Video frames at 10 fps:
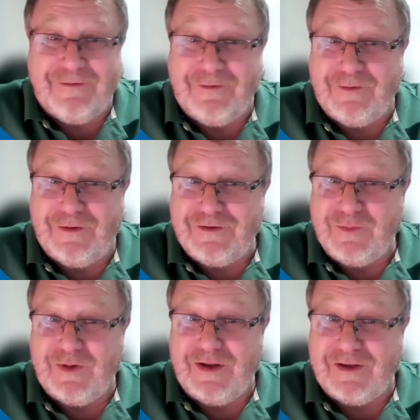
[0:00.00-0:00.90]
although
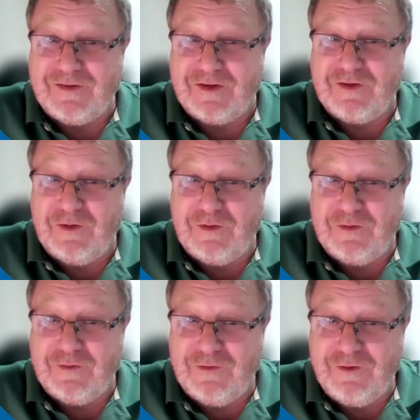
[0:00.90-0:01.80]
somebody has
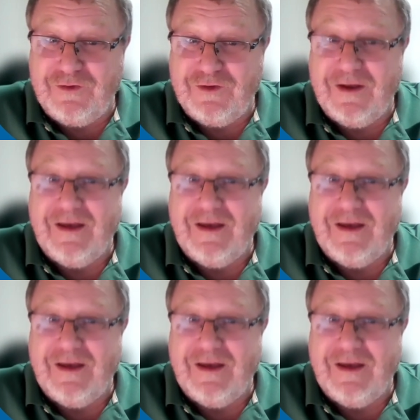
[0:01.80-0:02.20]
exclusive use,